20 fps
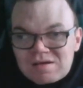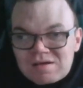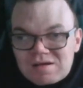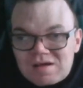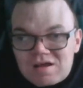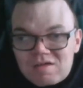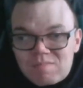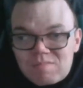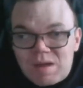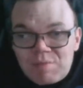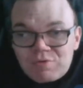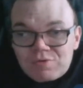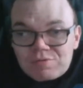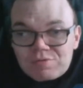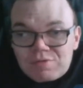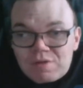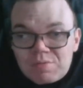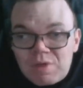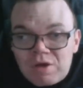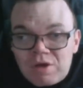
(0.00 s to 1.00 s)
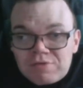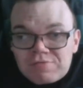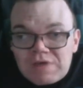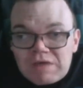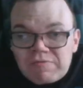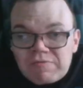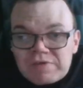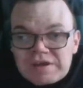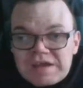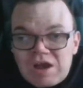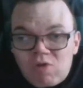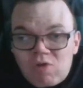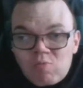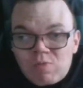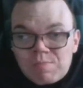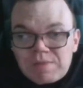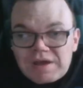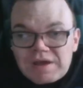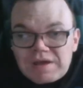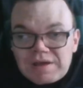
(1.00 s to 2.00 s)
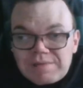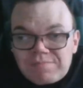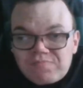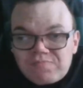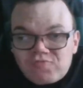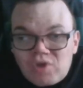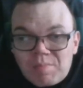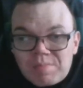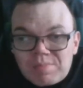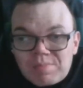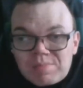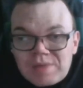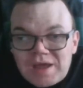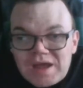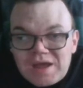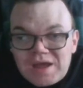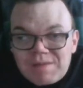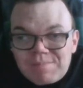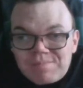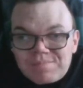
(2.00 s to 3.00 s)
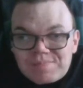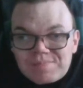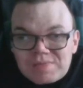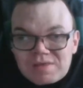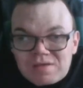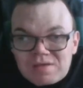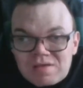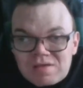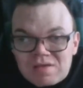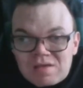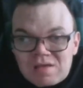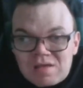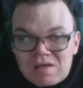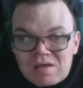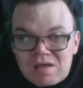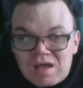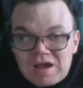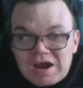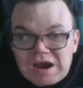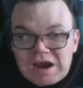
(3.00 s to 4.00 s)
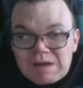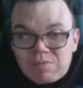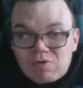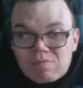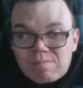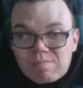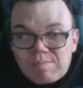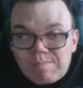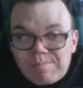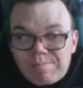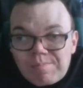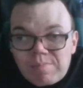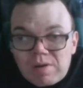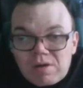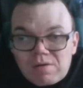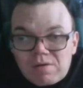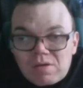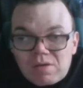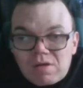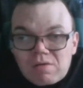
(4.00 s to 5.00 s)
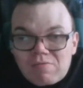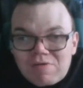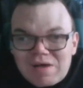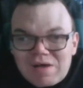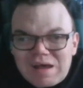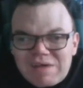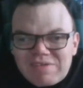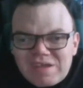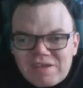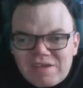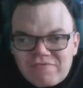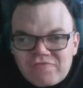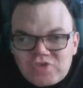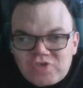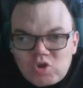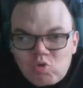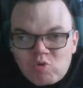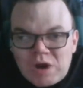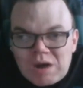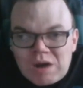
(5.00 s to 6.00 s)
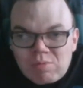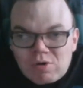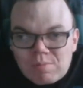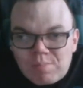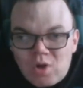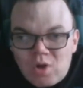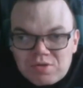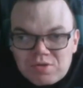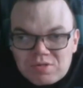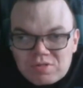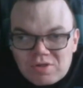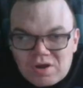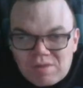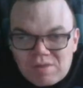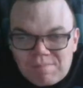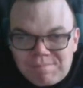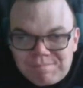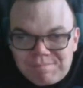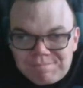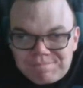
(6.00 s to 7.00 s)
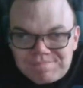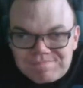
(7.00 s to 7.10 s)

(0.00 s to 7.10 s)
Batman does knock Ricky out by dropping the cardboard, I think a few cardboard boxes on